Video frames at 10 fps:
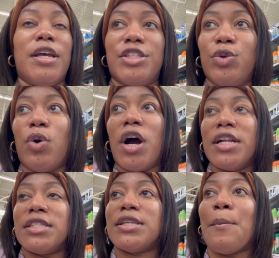She
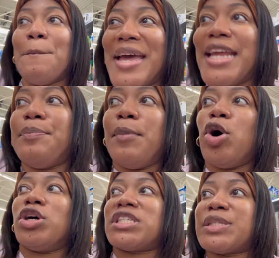wants bed
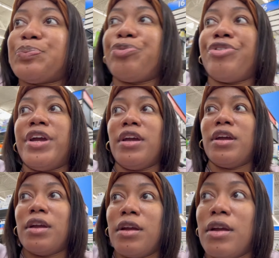bug spray
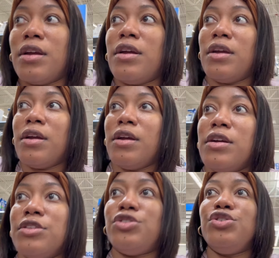
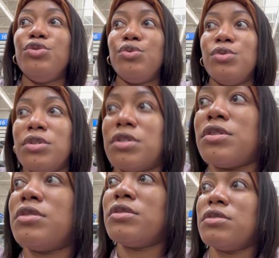to use.
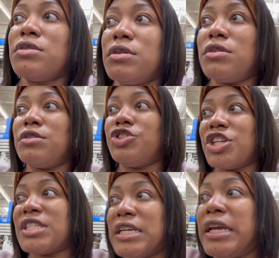
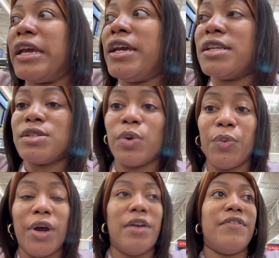Just in case when
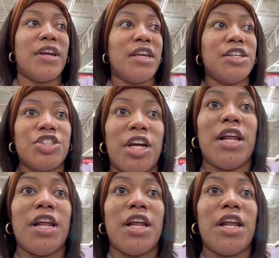we're on vacation.